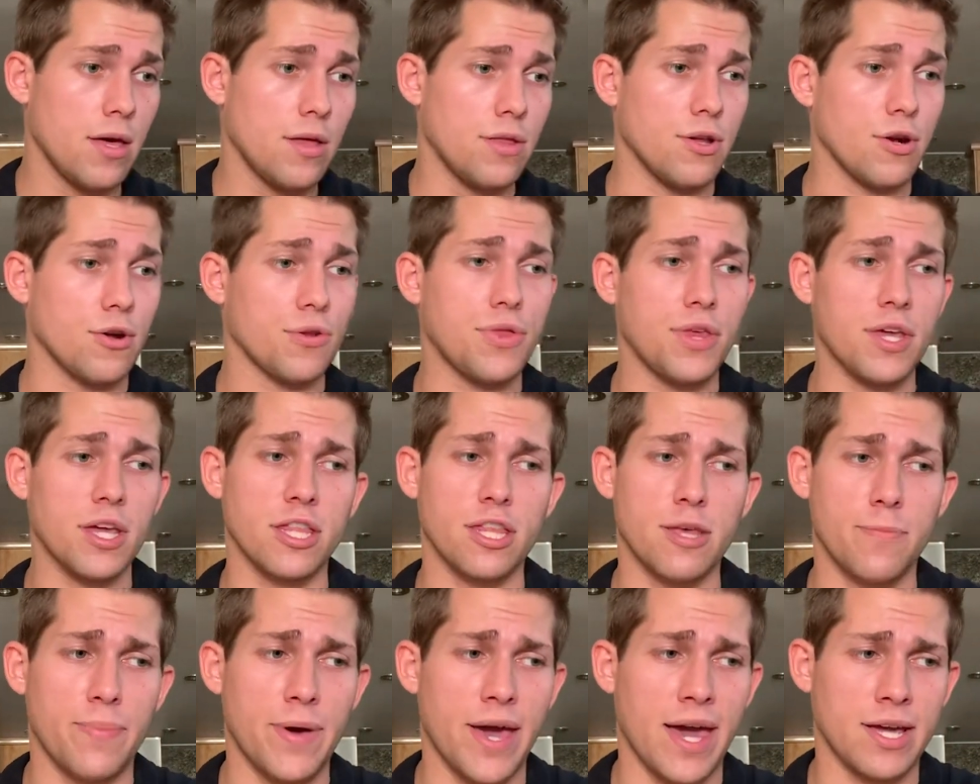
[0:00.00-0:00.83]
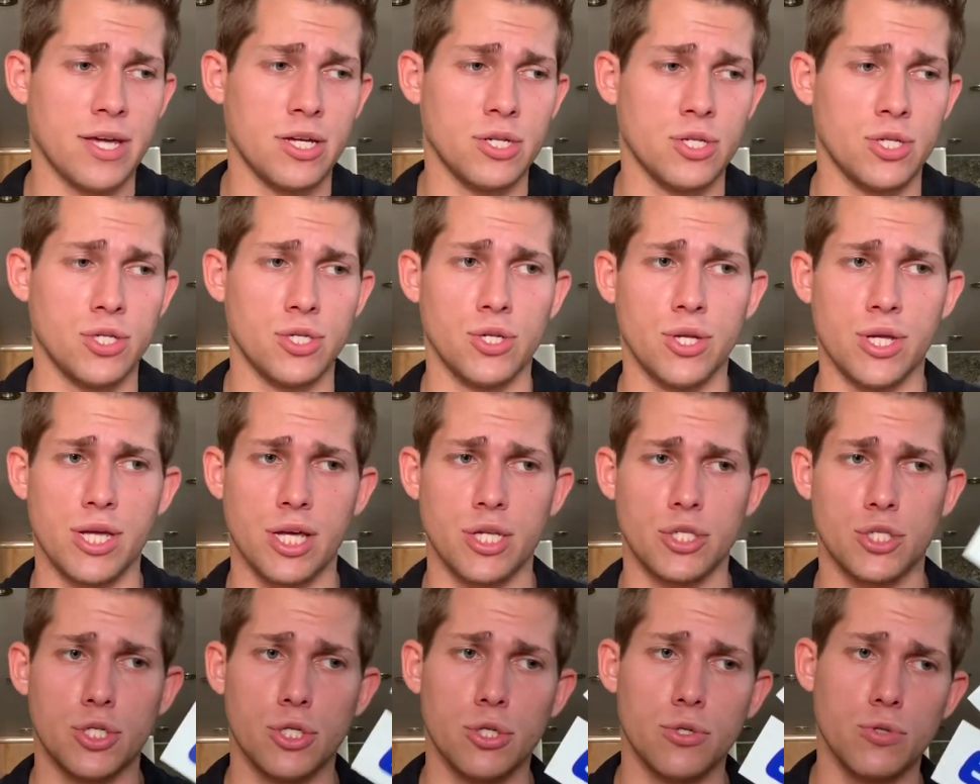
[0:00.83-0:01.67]
The other thing in the package is you
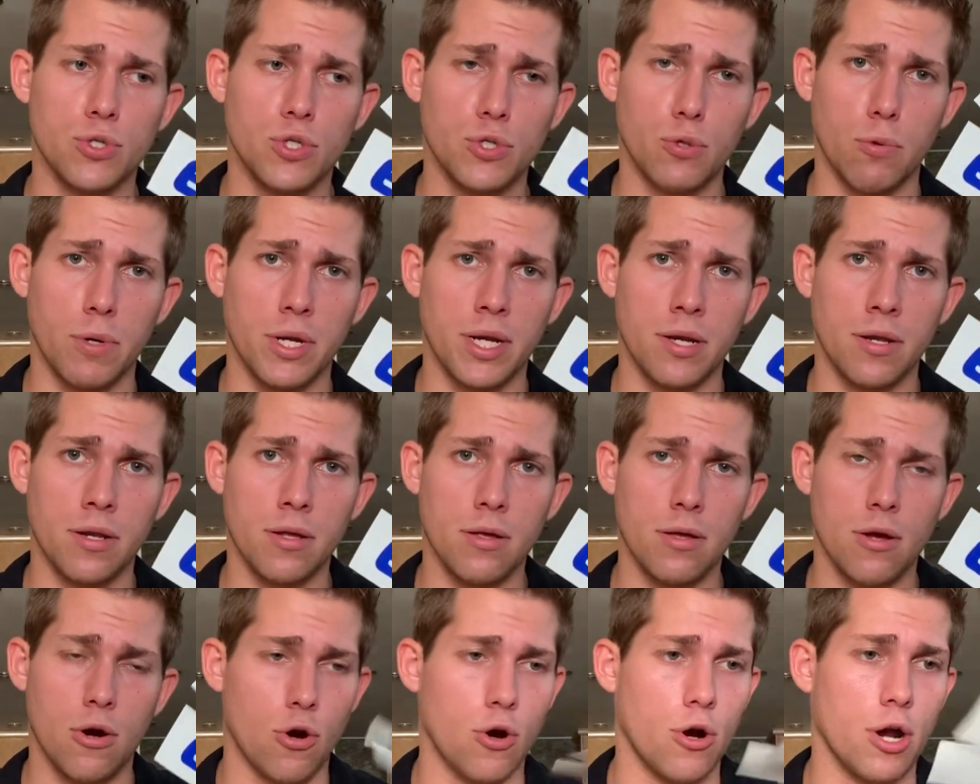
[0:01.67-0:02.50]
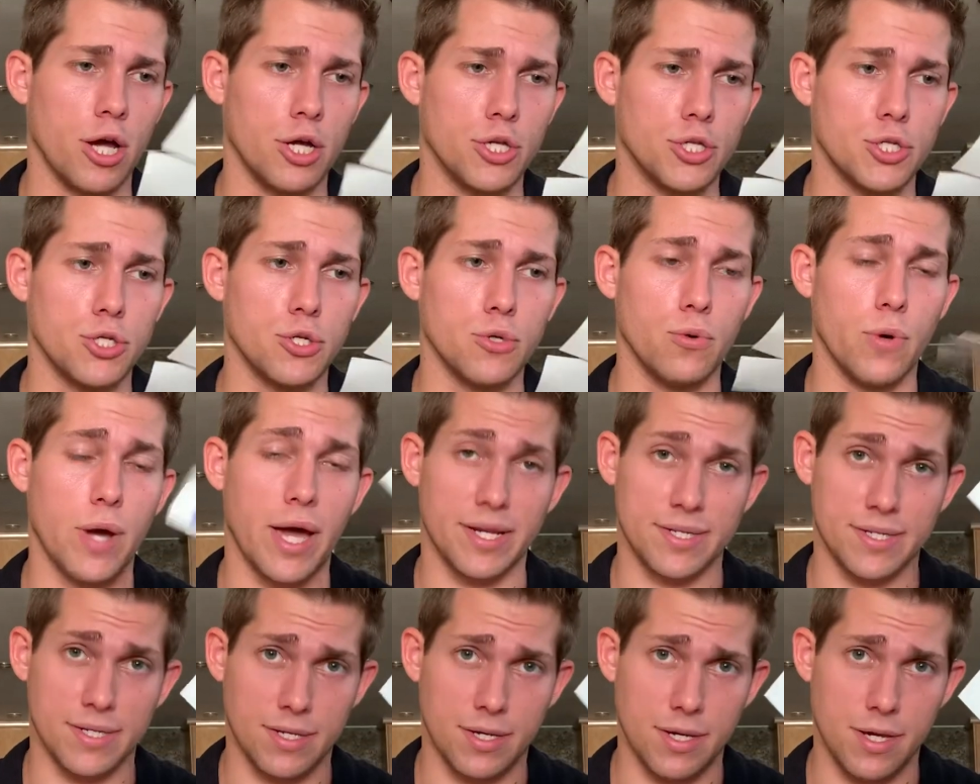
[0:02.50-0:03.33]
get two
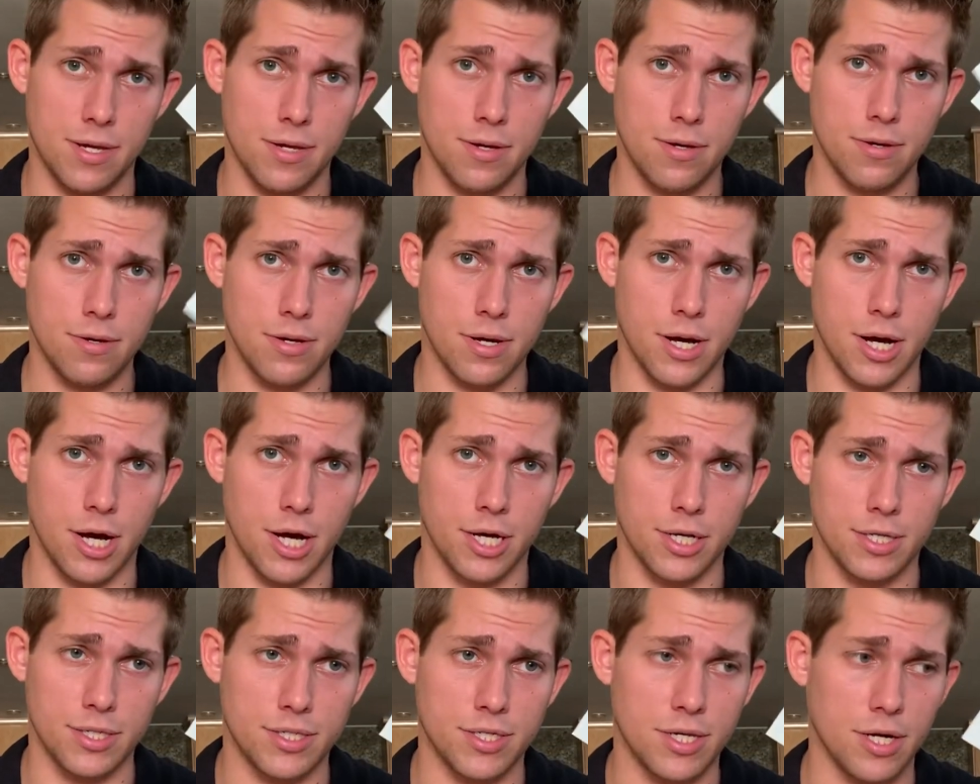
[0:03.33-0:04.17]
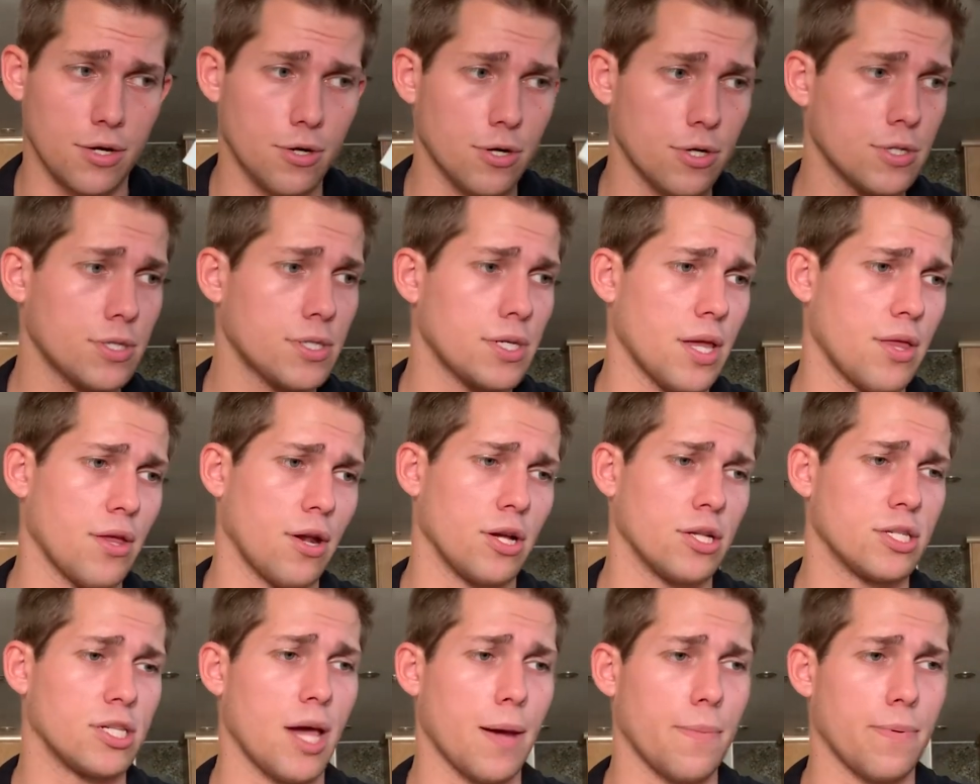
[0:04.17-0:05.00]
Exedy stickers, and then
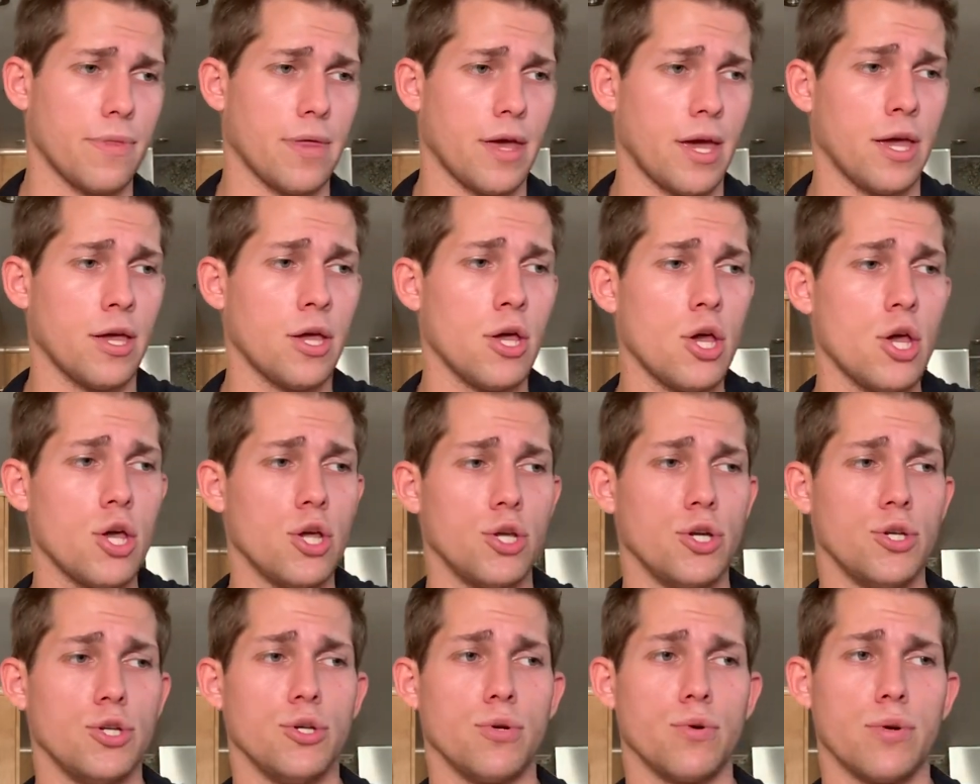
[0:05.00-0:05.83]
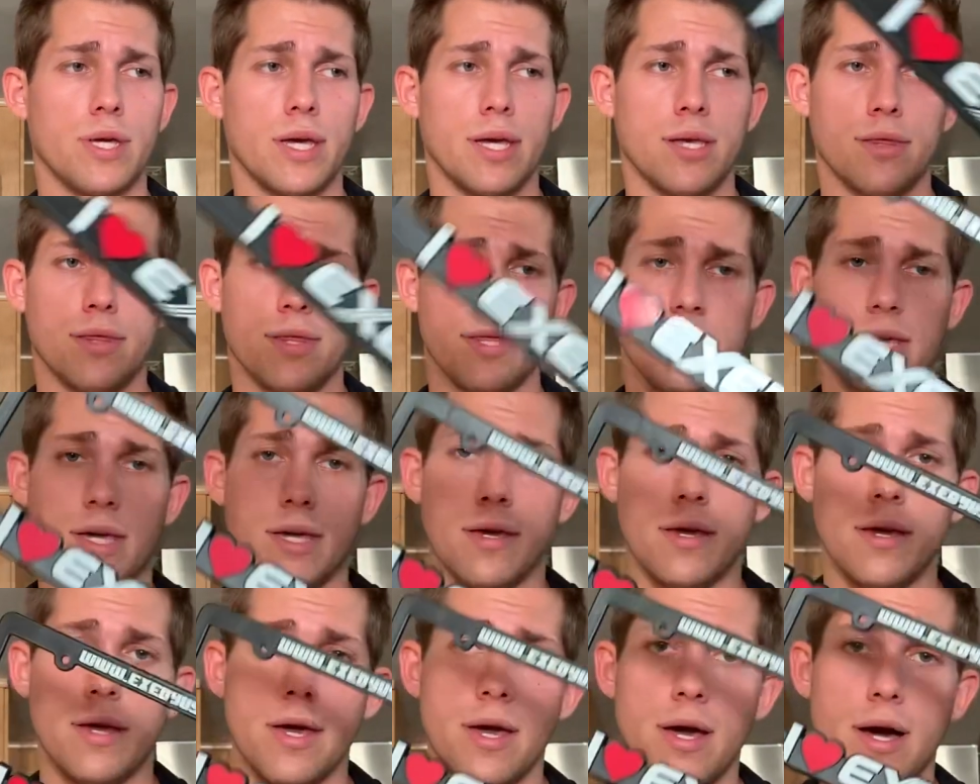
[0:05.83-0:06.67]
on top of that, you do get
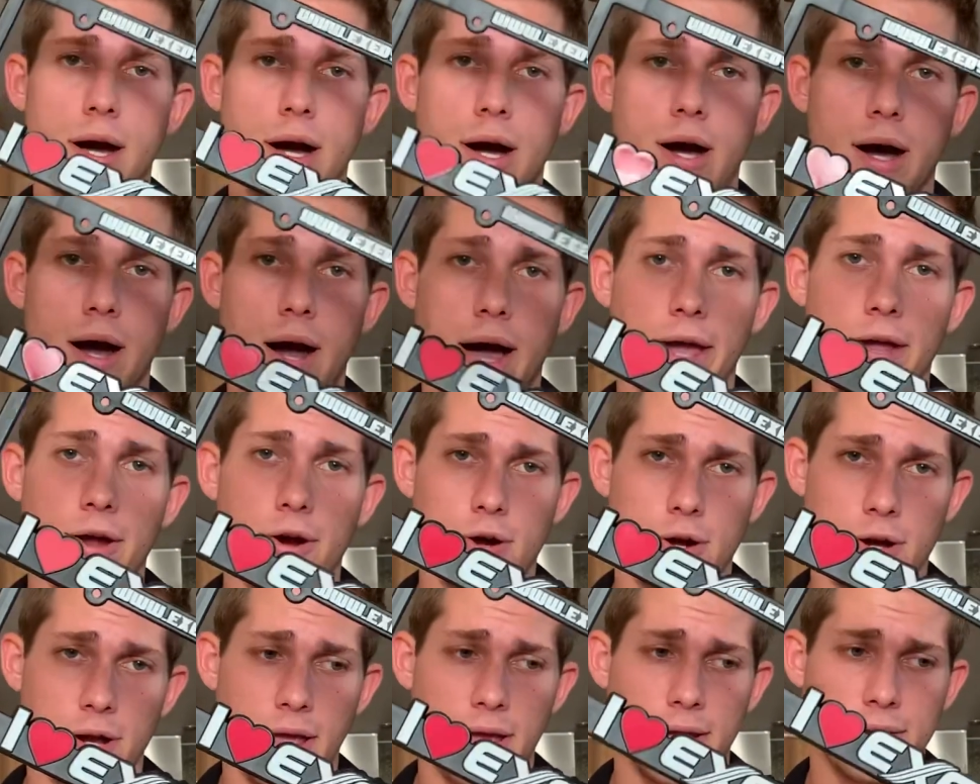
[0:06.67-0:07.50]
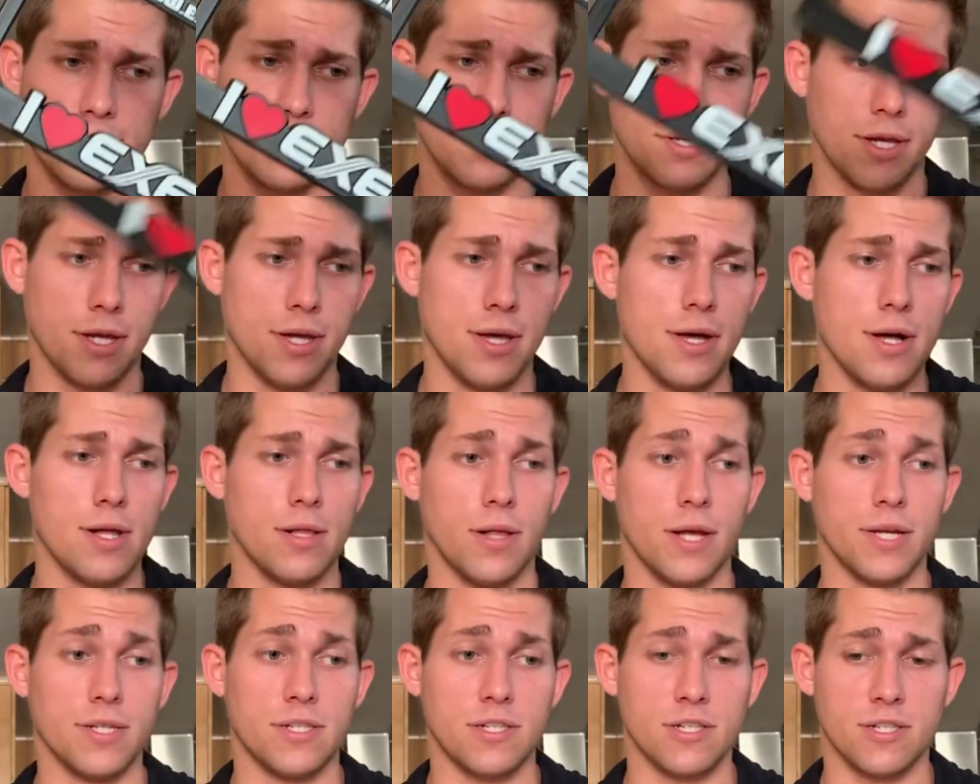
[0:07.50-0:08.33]
the iHeart Exedy
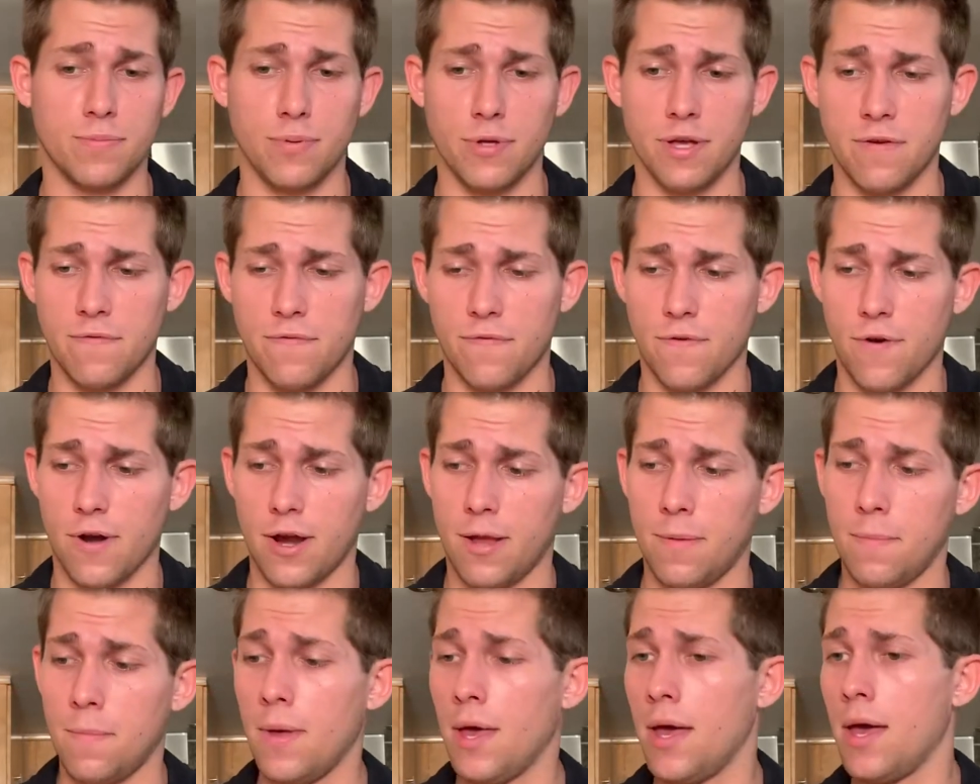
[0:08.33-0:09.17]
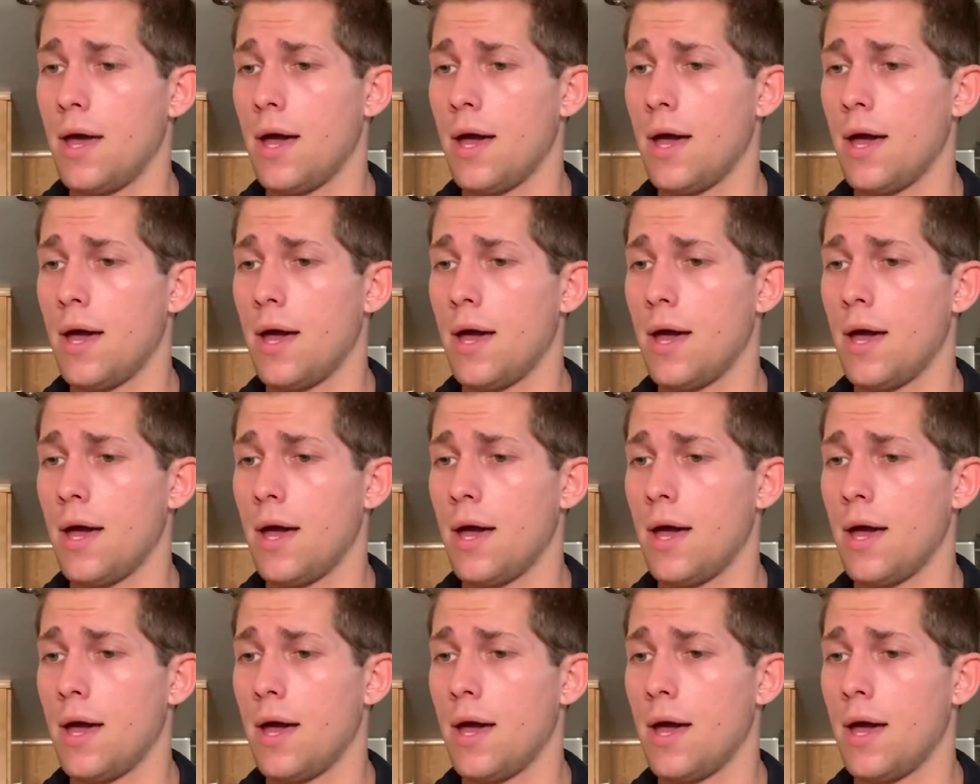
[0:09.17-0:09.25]
license plate frame.